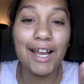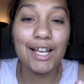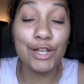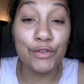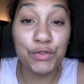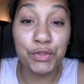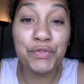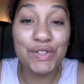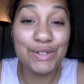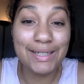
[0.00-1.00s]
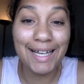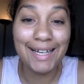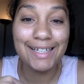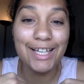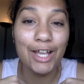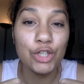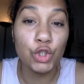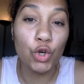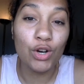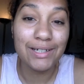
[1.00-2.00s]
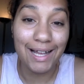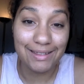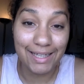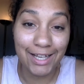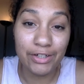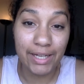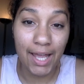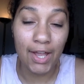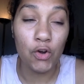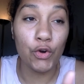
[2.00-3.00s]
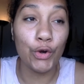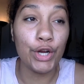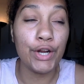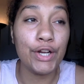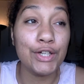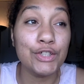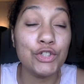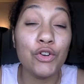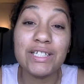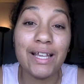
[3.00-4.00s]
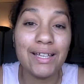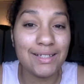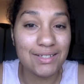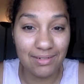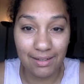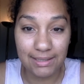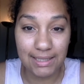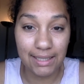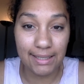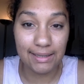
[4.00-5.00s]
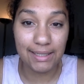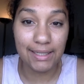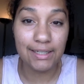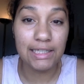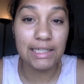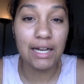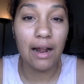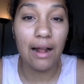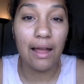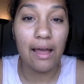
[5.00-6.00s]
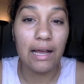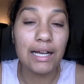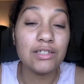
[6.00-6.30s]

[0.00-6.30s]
if you feel like you're not there yet, or you're taking too long to get there, I